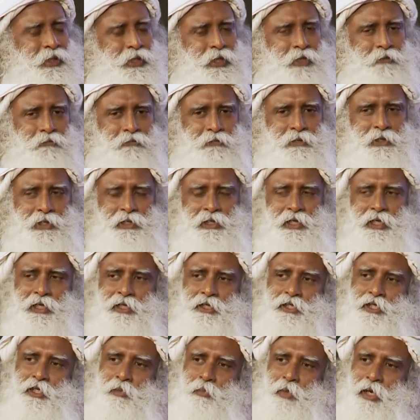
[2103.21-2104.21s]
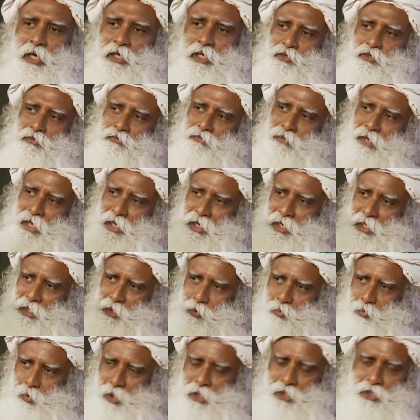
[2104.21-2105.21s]
If his leadership to find
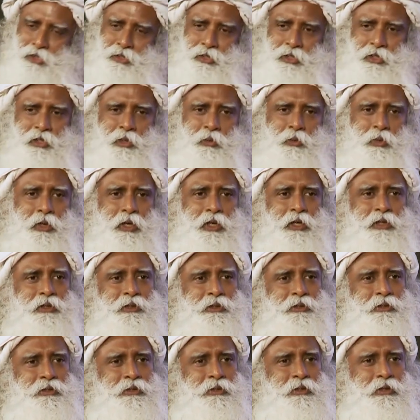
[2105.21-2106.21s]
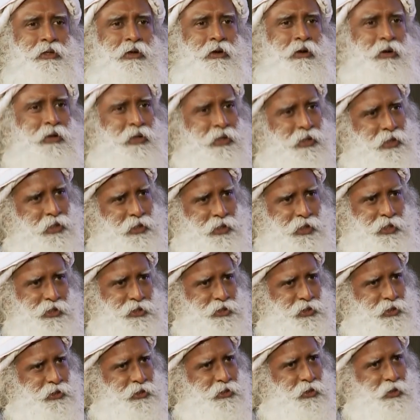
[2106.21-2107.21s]
expression in the world, or in a
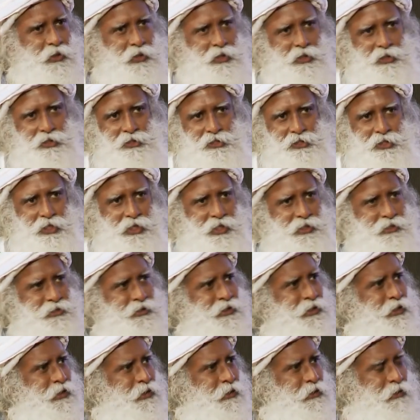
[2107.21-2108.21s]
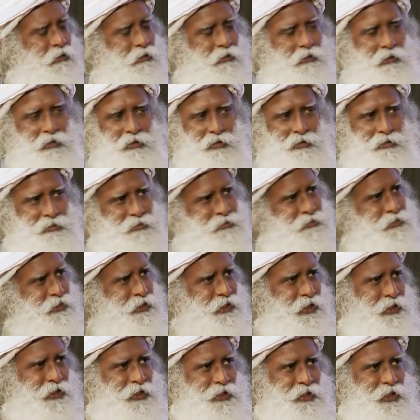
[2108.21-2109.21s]
nation, or in a state, or
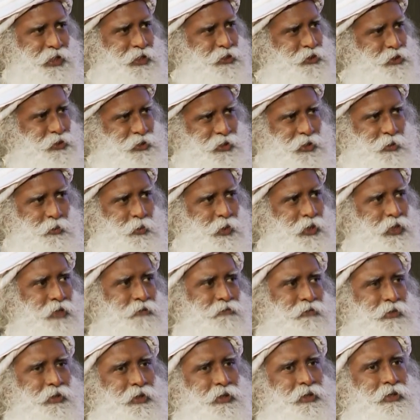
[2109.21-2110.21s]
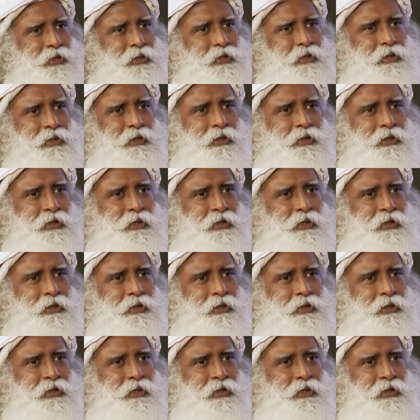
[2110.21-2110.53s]
in an industry or whatever,